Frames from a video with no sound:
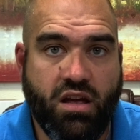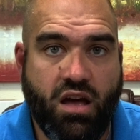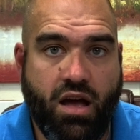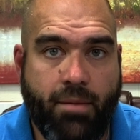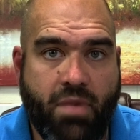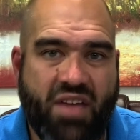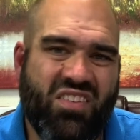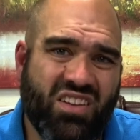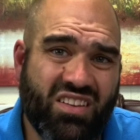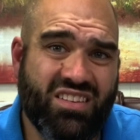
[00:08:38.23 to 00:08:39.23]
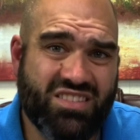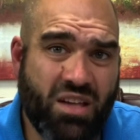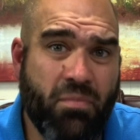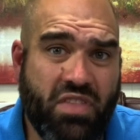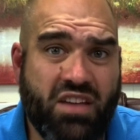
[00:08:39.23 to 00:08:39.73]
I think
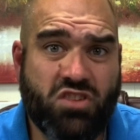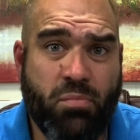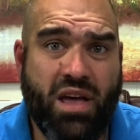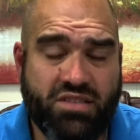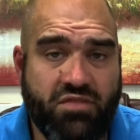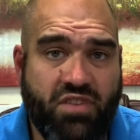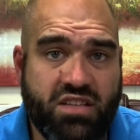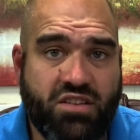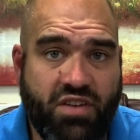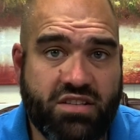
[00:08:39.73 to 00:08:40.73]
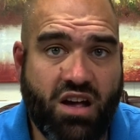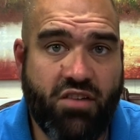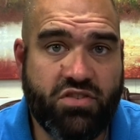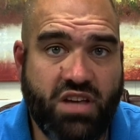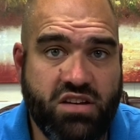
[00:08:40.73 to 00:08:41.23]
some things are best in face-to-face
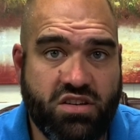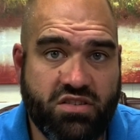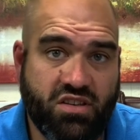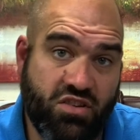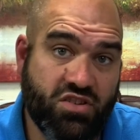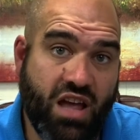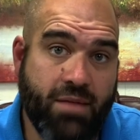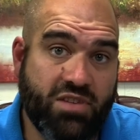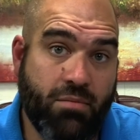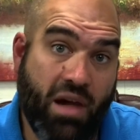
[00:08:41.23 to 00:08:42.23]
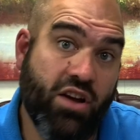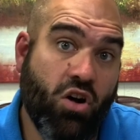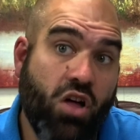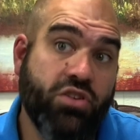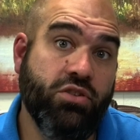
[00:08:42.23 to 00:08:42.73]
conversations, and there's times I might
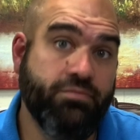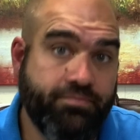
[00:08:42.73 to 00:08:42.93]
call you